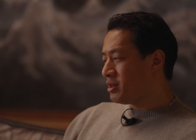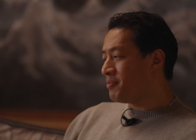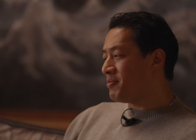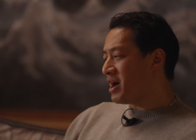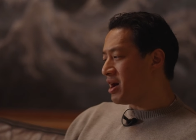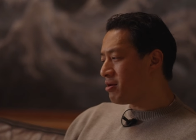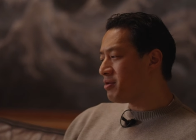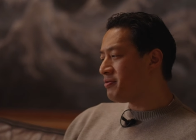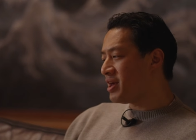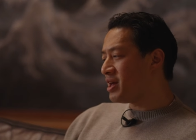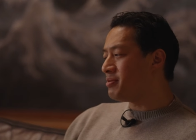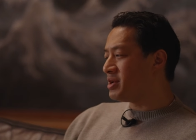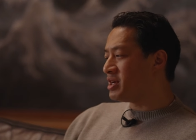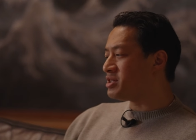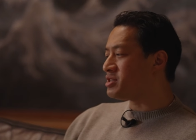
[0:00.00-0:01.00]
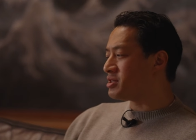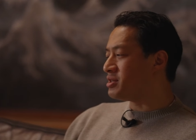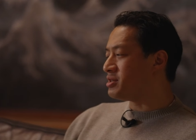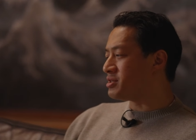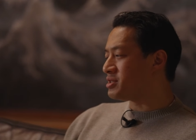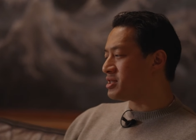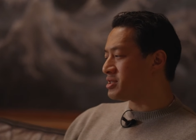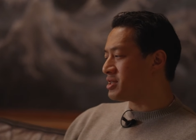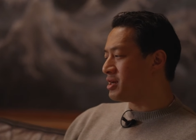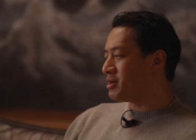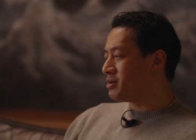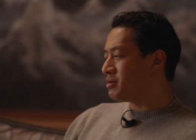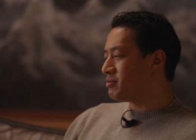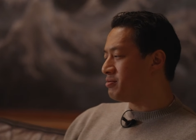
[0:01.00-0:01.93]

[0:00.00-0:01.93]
The power of animation is just that